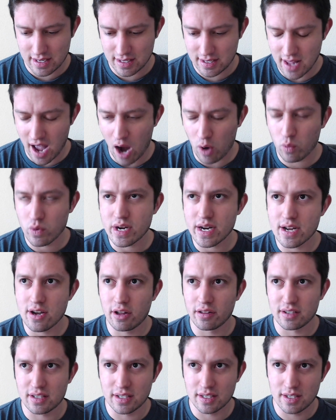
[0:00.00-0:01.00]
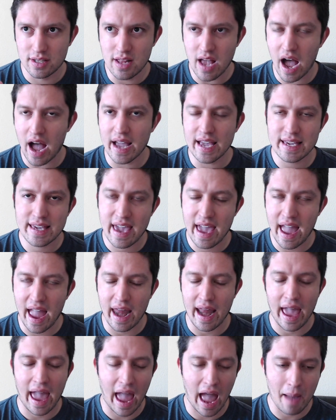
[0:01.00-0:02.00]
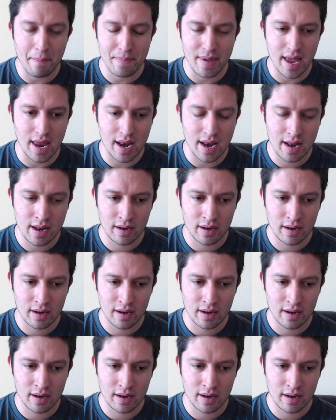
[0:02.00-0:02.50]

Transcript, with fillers: not real. It can't happen.